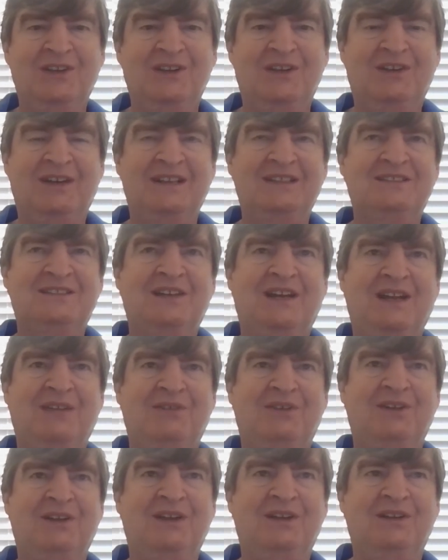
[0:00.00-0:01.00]
And that's kind
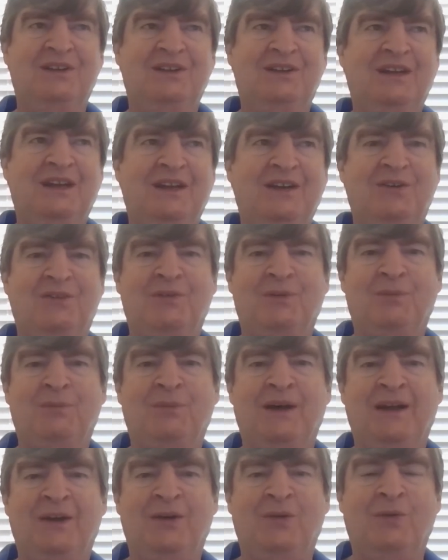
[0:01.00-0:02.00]
of an indicator of a
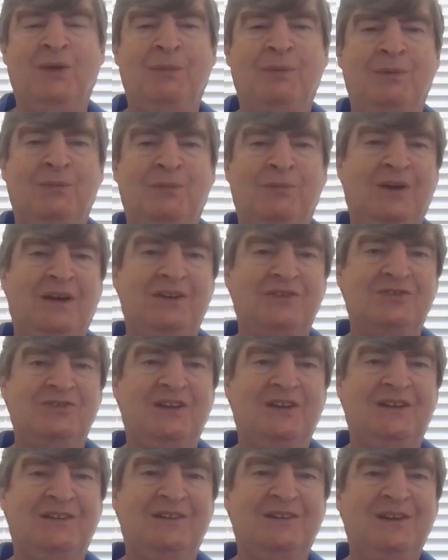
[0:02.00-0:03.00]
bioweapon
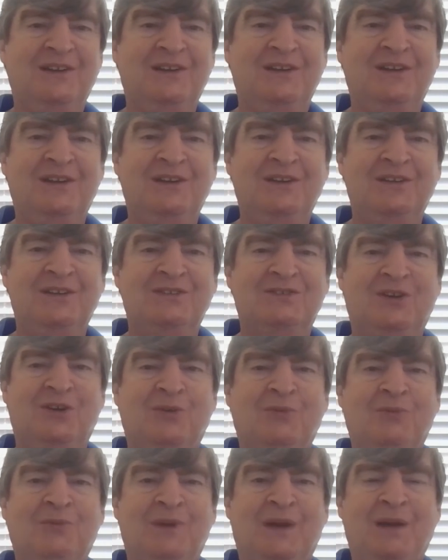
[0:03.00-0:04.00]
project.
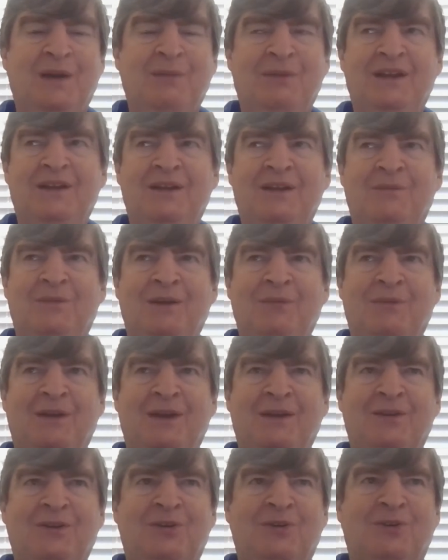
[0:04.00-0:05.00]
So
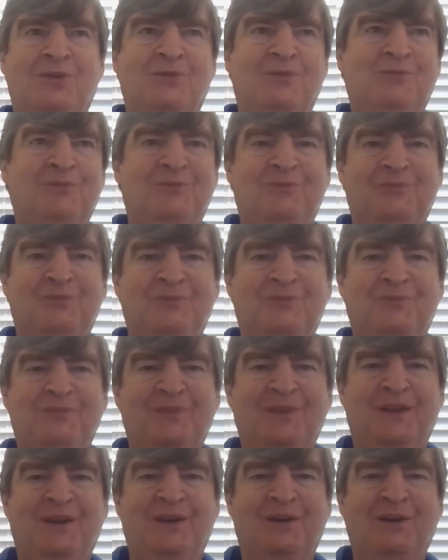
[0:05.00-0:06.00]
my little
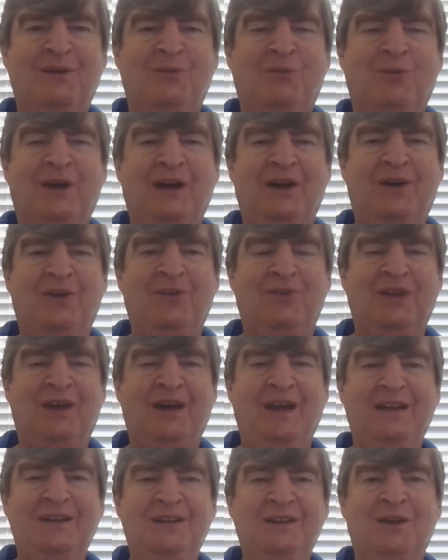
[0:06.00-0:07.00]
wild
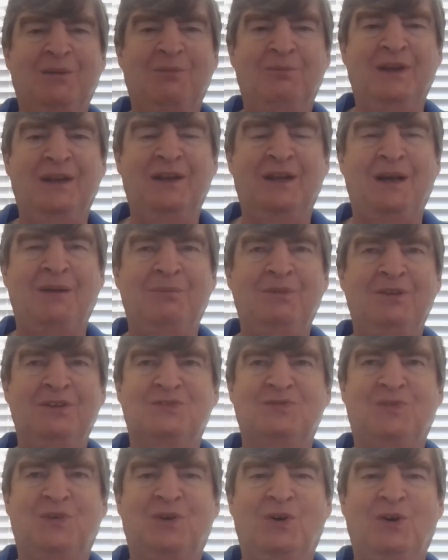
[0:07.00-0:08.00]
idea may not be
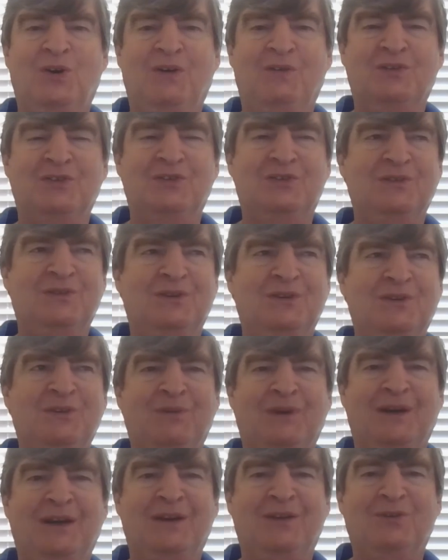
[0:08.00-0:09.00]
as far off as you
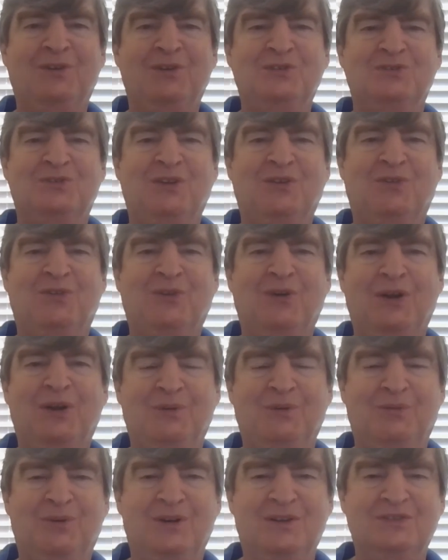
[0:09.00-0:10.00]
might originally thought
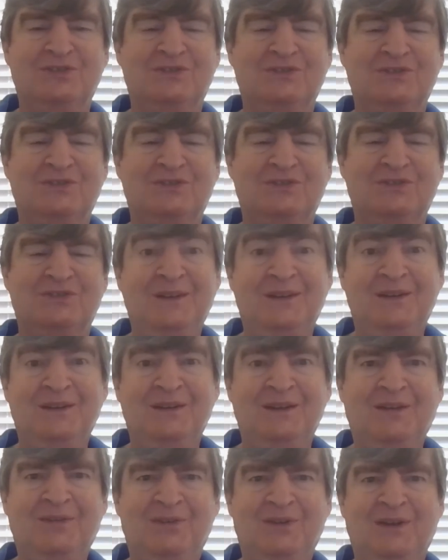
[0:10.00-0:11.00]
it was, and
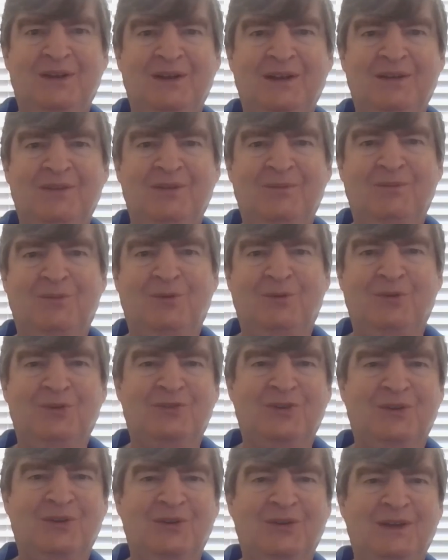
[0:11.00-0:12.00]
even more
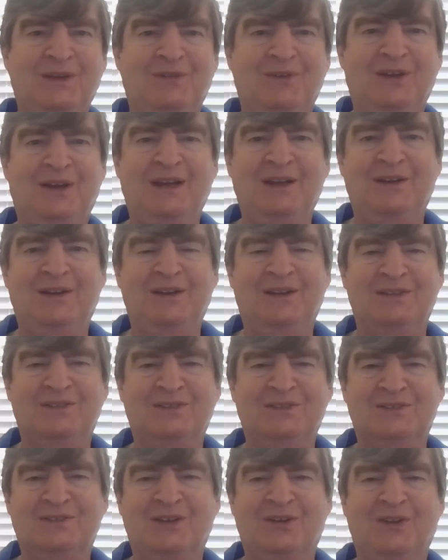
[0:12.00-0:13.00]
so than even I
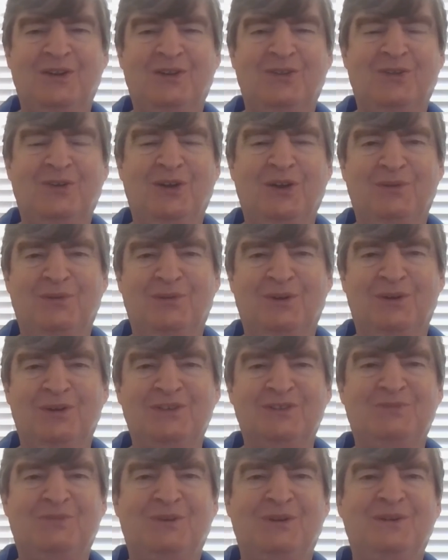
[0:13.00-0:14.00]
necessarily thought it
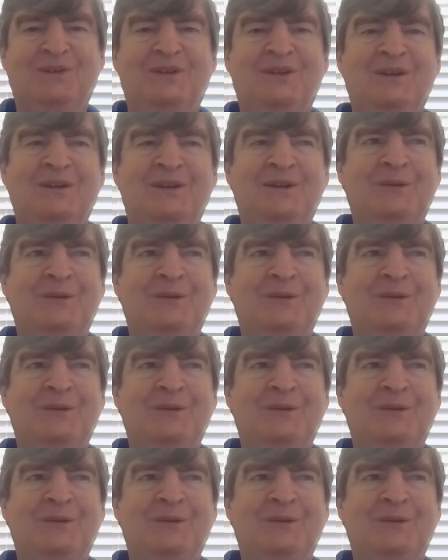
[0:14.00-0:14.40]
was. But